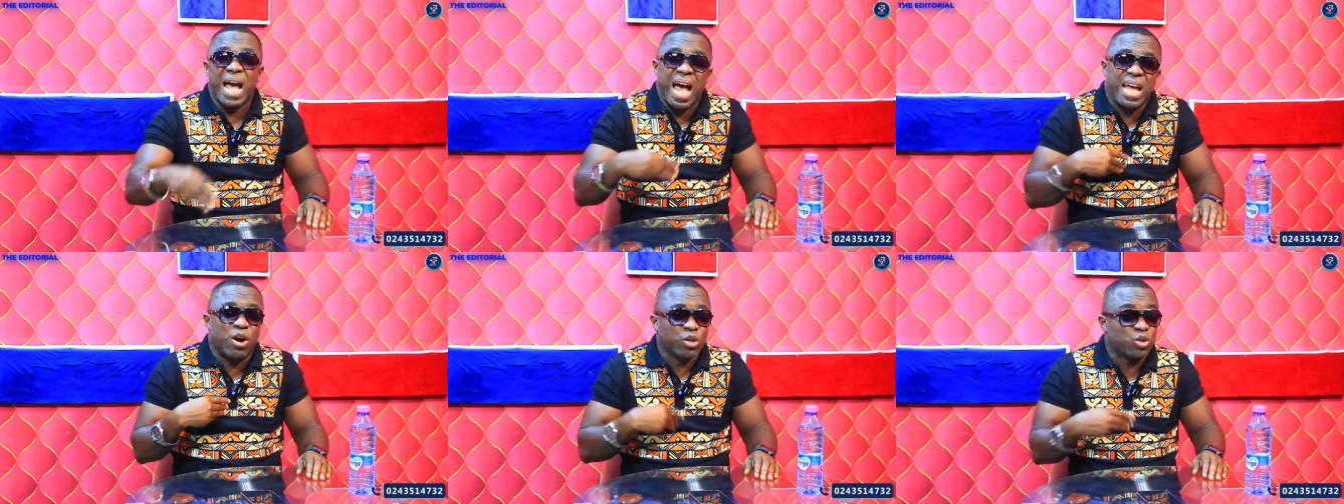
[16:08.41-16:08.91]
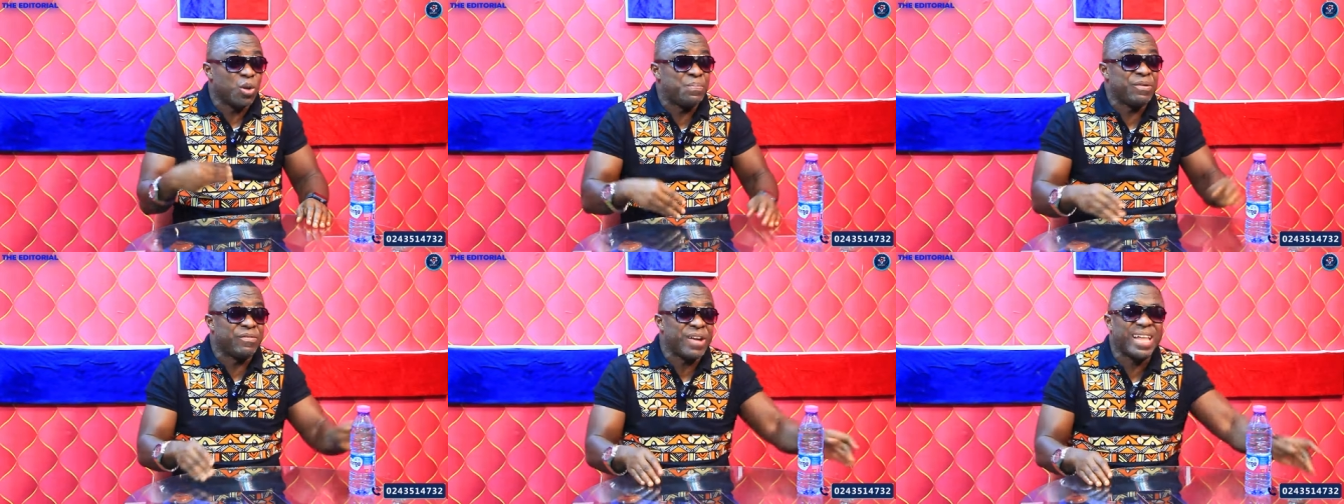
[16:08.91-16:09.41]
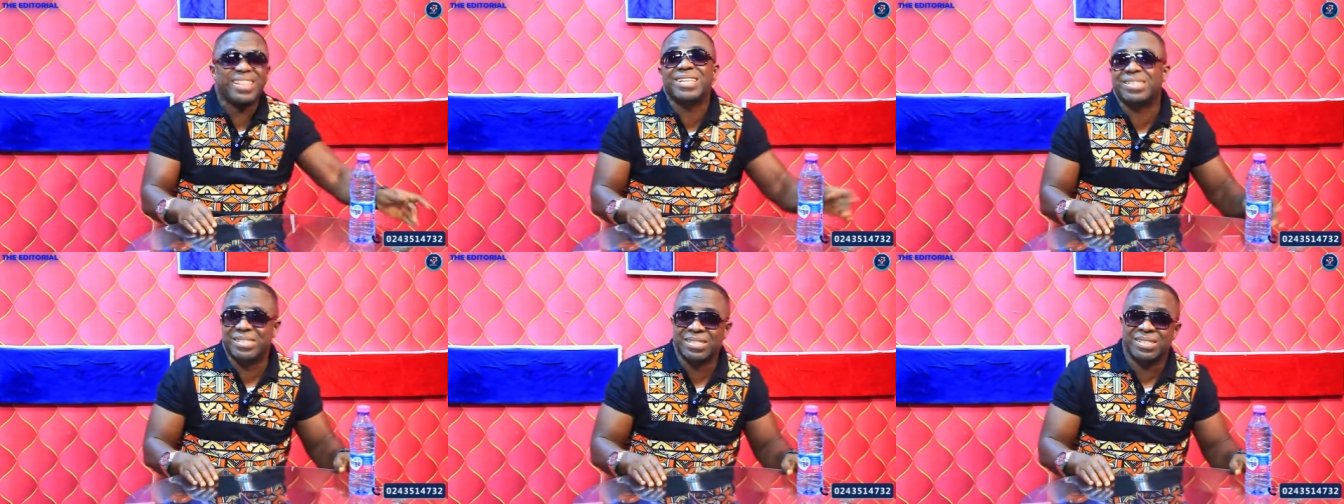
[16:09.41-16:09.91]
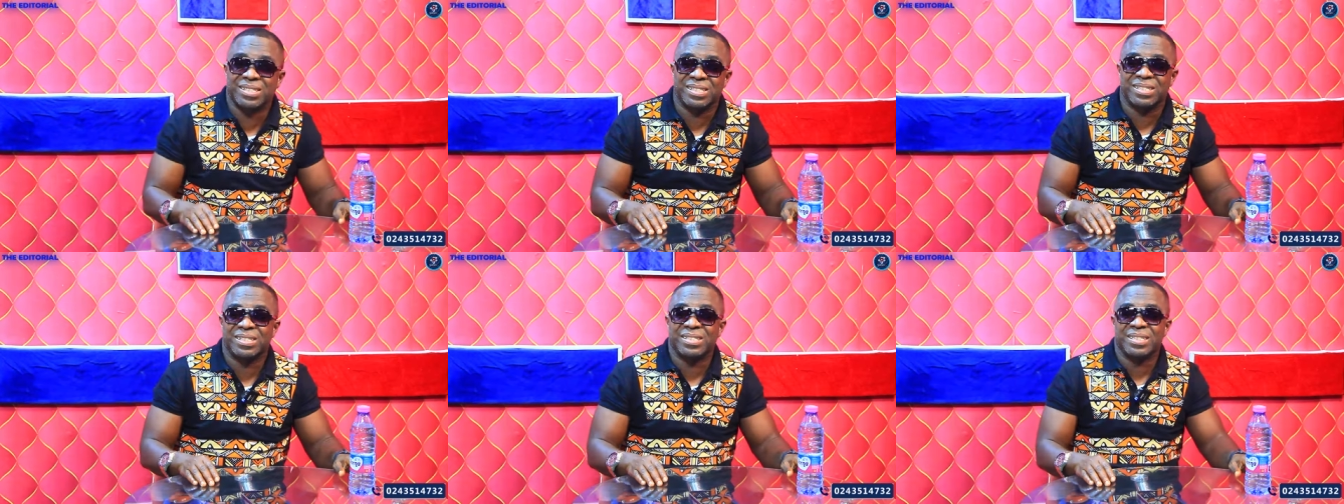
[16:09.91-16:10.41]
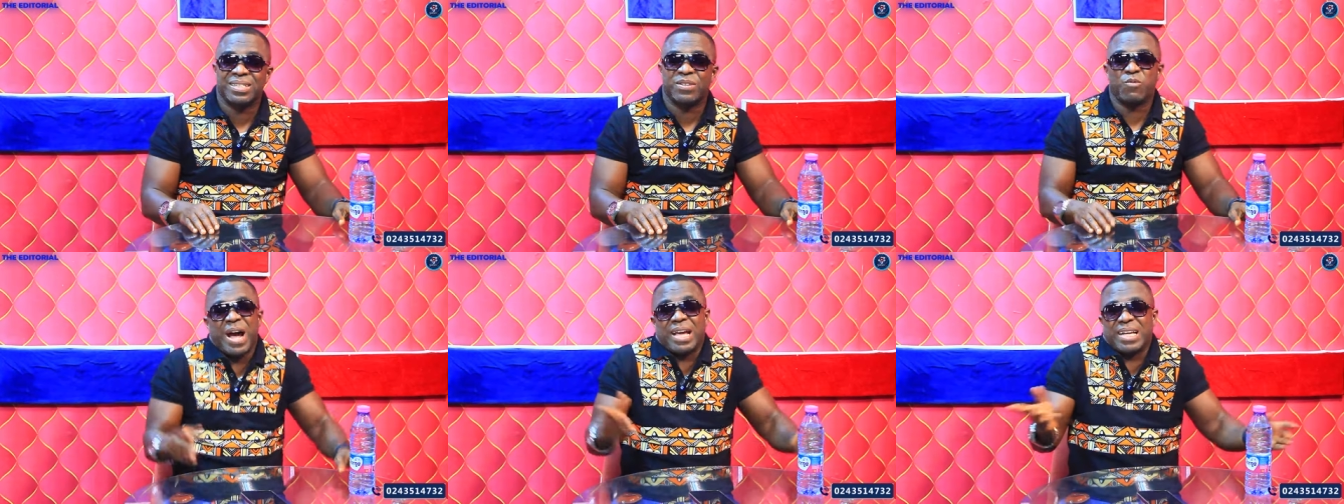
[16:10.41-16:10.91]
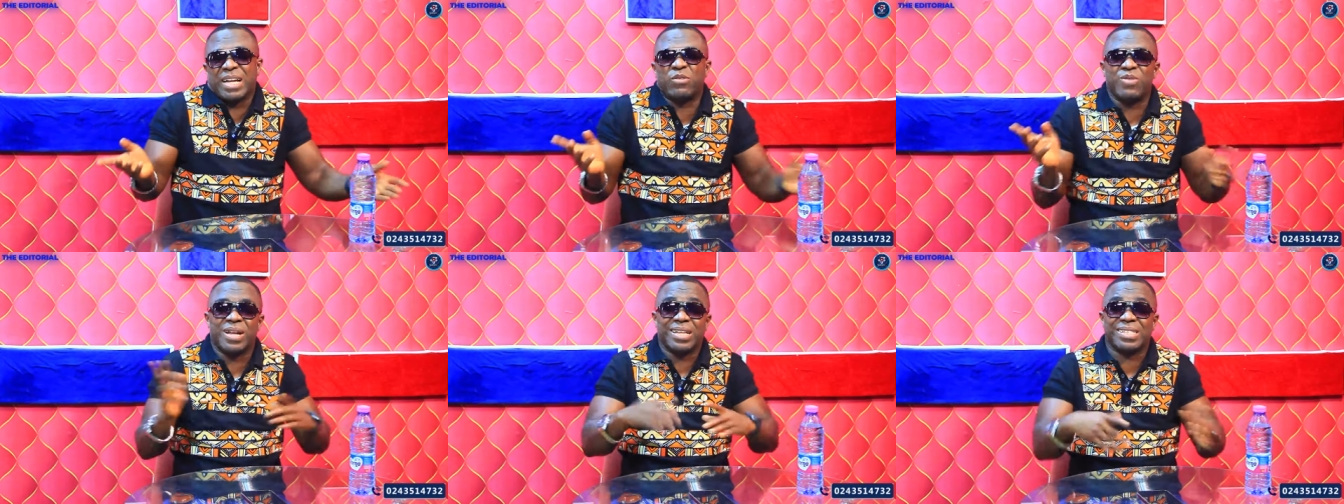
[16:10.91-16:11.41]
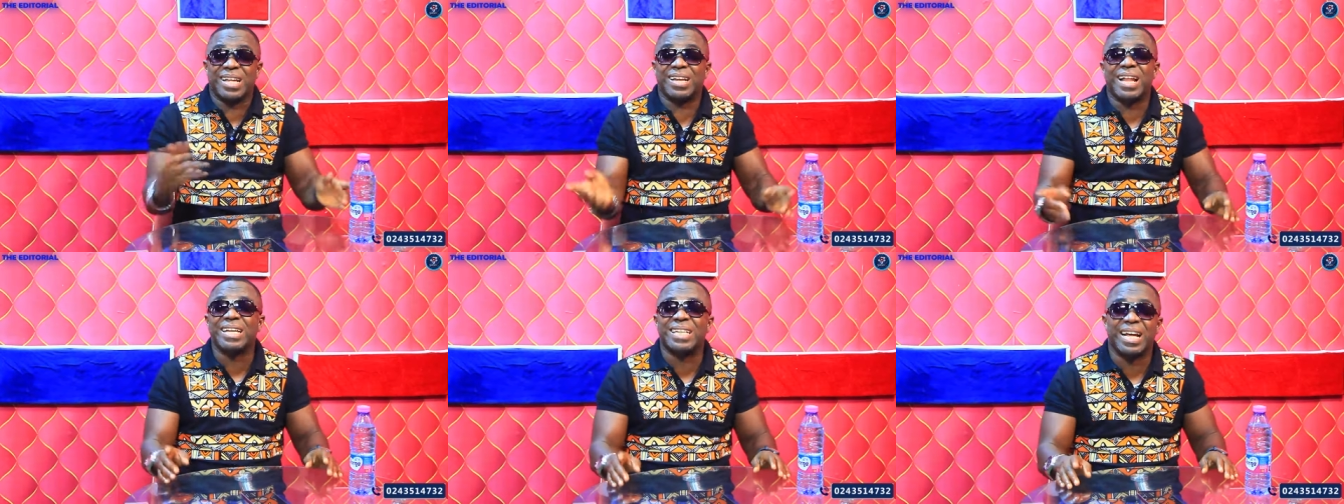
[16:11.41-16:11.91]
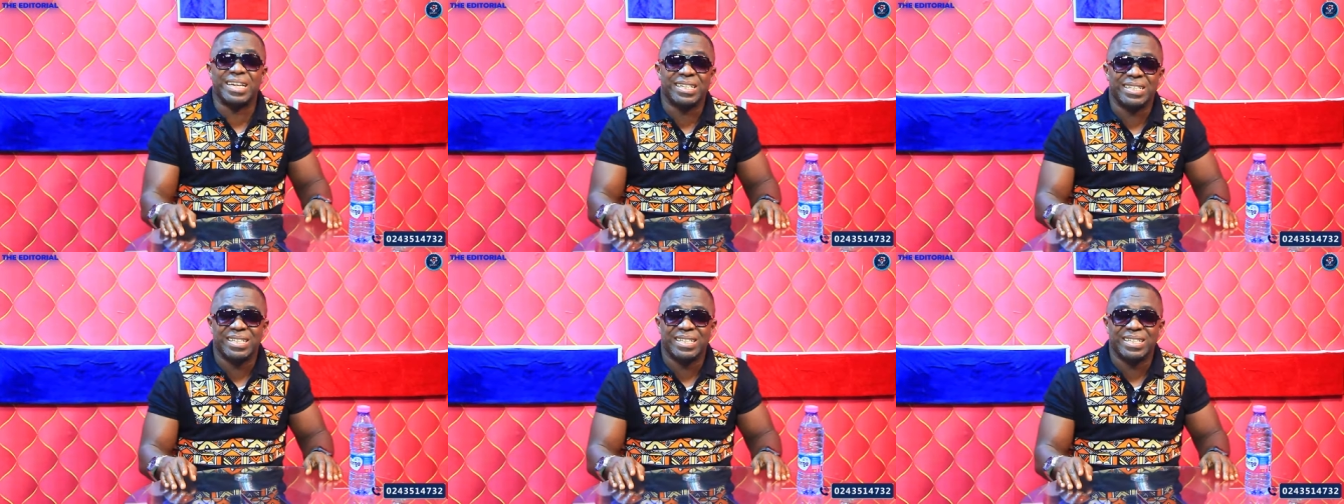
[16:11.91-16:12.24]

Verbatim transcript: I also prefer this. Why can't we understand it like that?